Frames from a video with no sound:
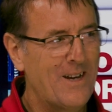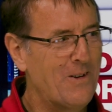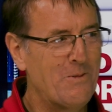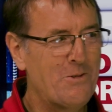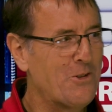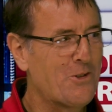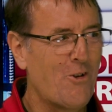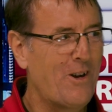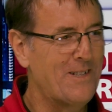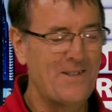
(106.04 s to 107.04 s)
It was just
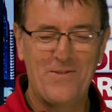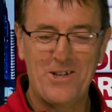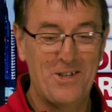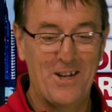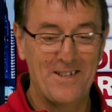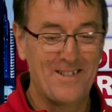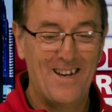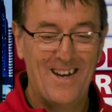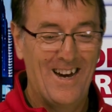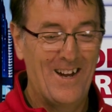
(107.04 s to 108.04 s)
crazy fixture list,
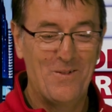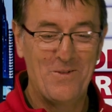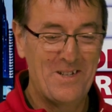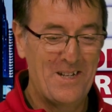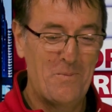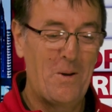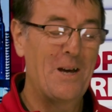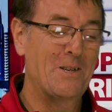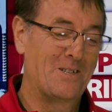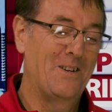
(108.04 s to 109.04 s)
and obviously the
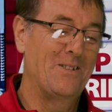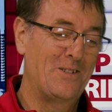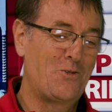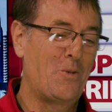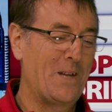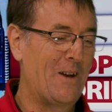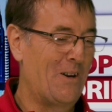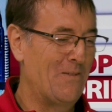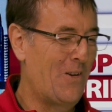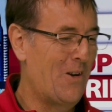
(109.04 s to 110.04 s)
players started to drop down
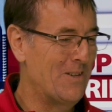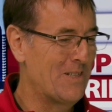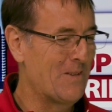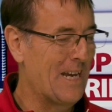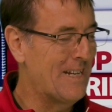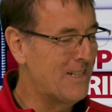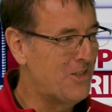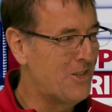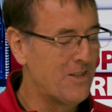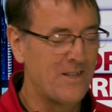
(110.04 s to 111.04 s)
like flies. They were getting
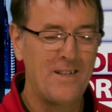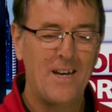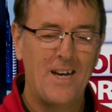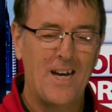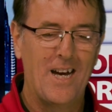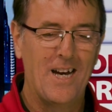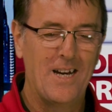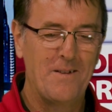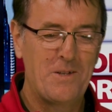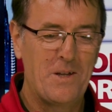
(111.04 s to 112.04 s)
injured, and
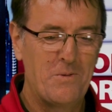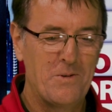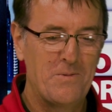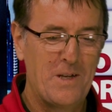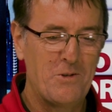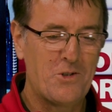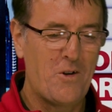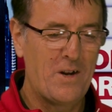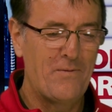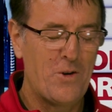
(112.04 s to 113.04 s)
so they were
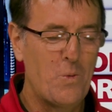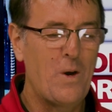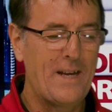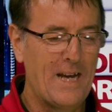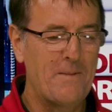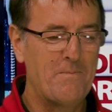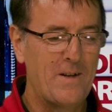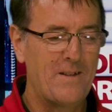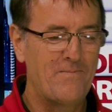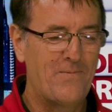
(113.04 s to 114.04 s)
struggling for an away game
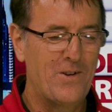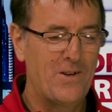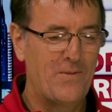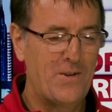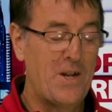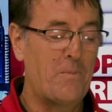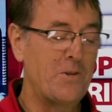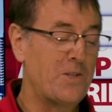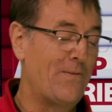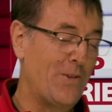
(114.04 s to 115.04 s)
and for
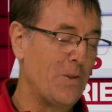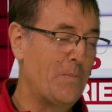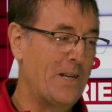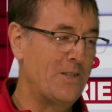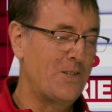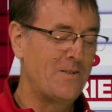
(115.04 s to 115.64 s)
numbers to fill the bench.